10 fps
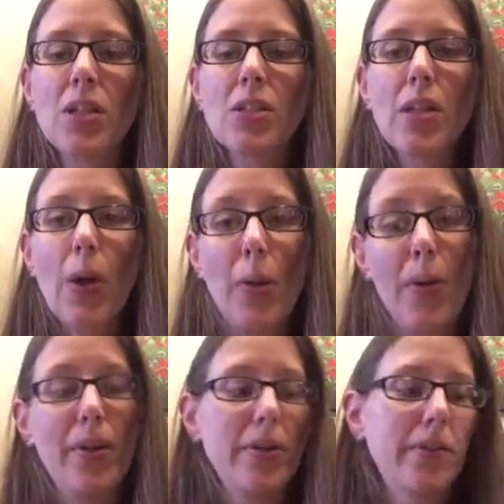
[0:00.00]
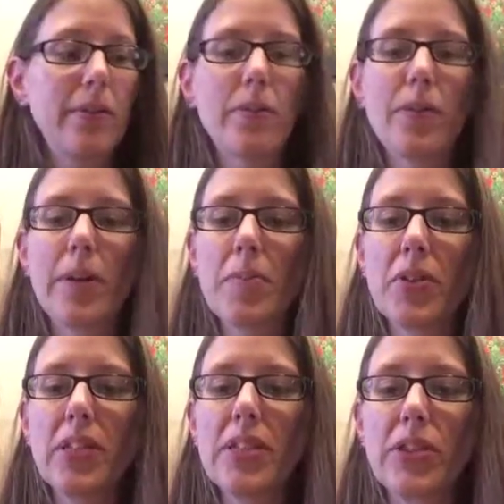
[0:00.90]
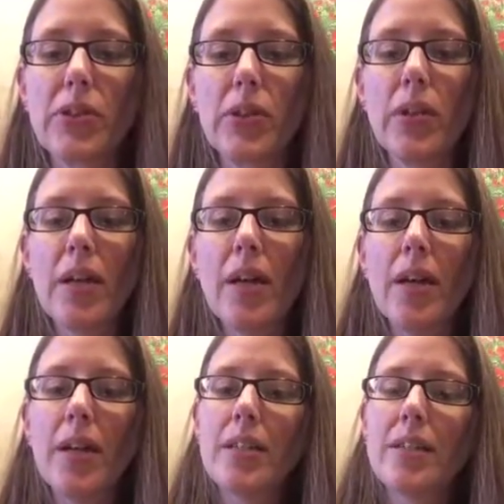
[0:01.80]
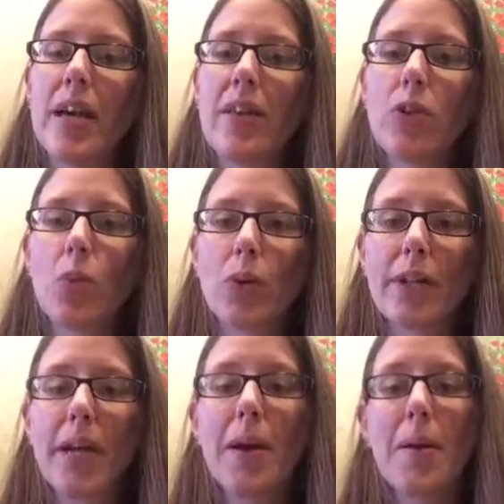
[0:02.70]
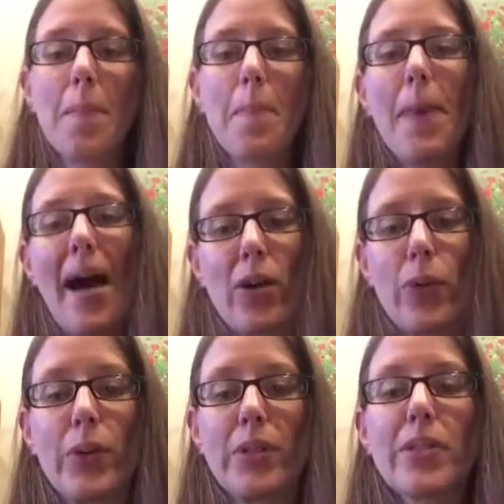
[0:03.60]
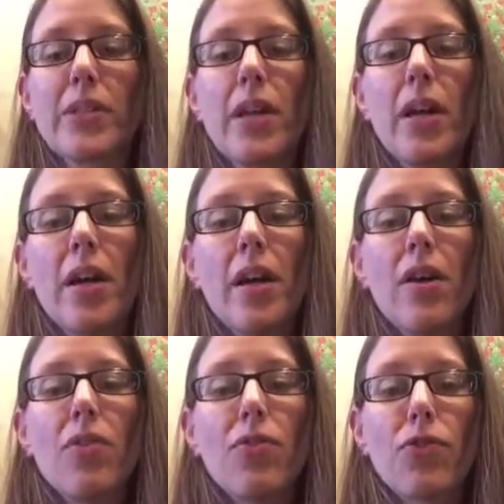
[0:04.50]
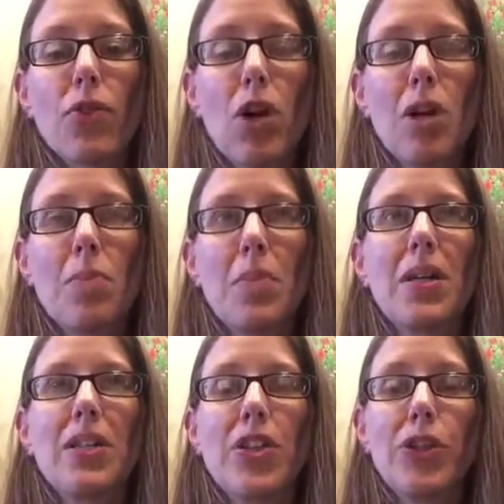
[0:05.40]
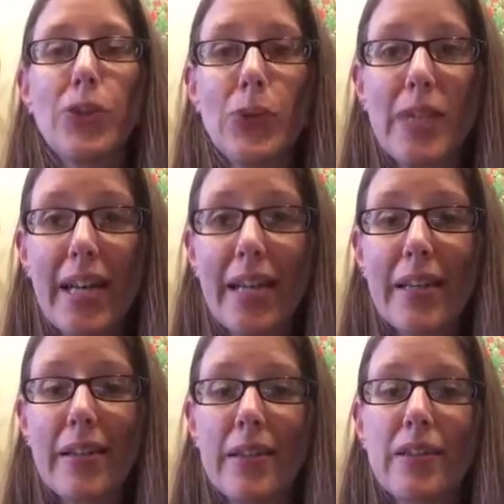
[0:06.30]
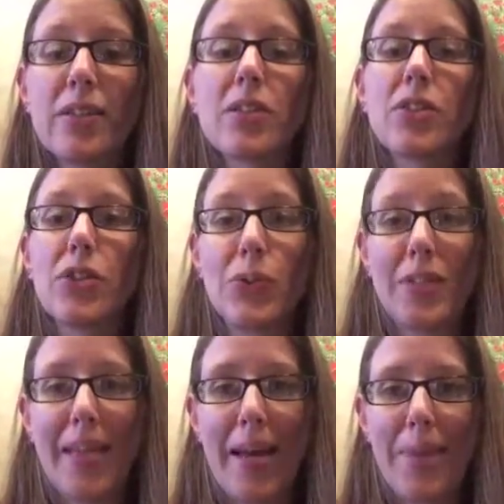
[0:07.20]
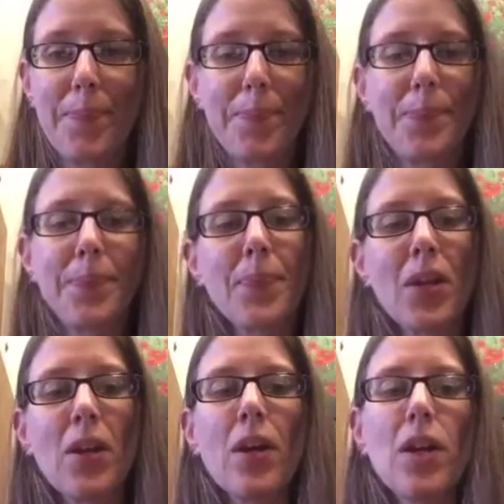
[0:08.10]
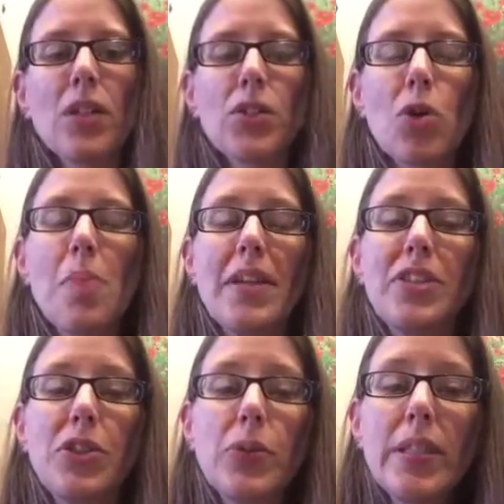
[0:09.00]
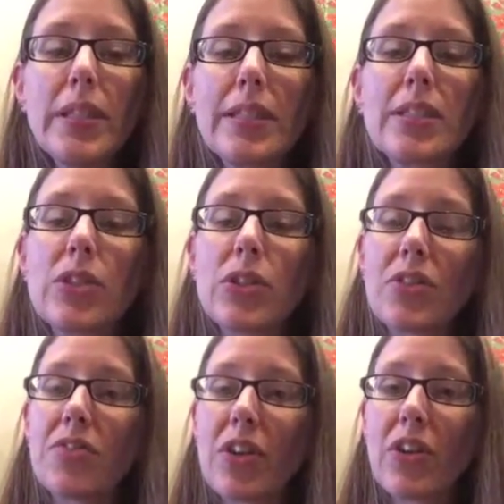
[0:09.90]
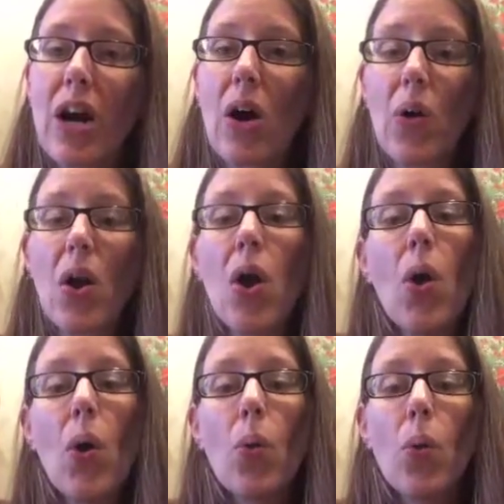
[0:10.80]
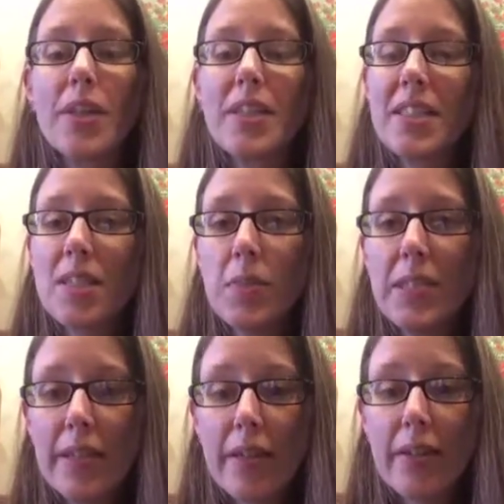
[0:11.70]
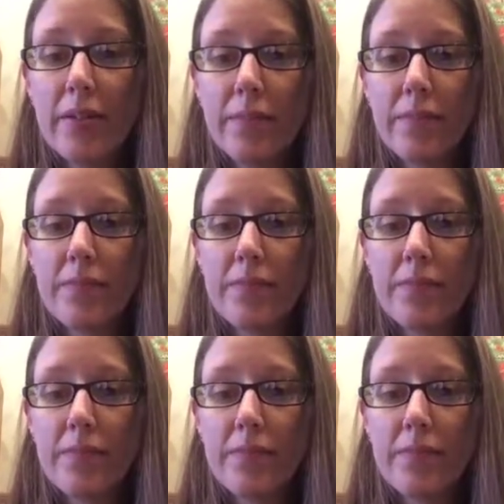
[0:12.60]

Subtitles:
So, what I'm going to do is have you work backwards from the due date to today. So, by doing this, you can figure out what needs to be done